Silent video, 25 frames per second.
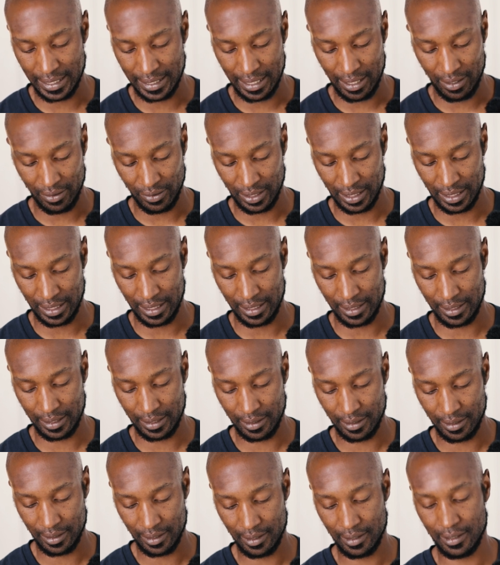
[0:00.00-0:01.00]

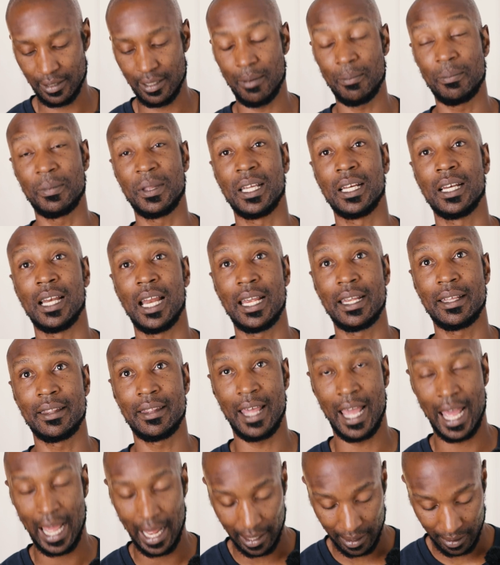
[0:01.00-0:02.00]
Celsius, something like
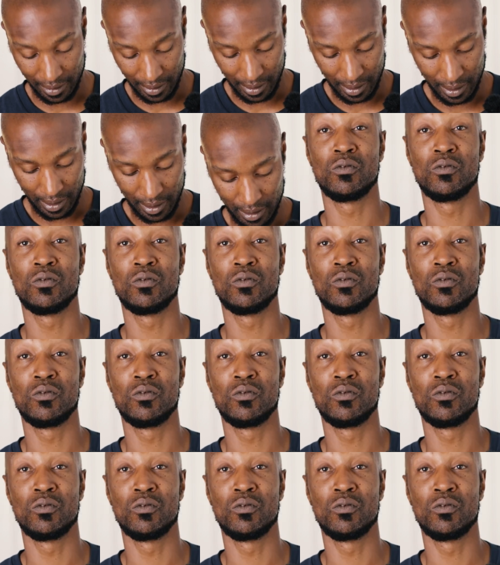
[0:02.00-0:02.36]
that.